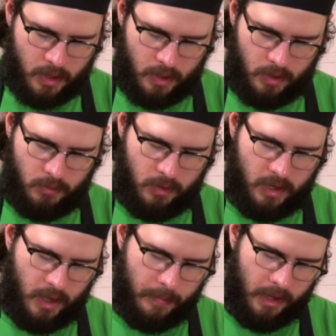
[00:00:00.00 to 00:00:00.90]
No, don't
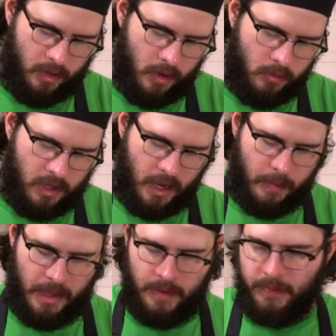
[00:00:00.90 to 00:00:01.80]
tell me. Don't
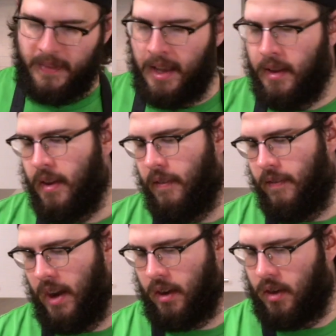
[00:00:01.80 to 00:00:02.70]
tell me.
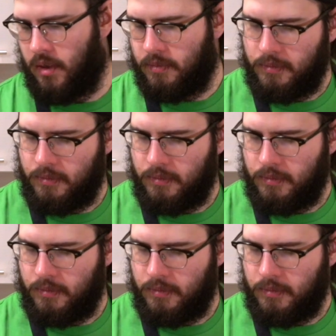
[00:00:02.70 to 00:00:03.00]
Fuck.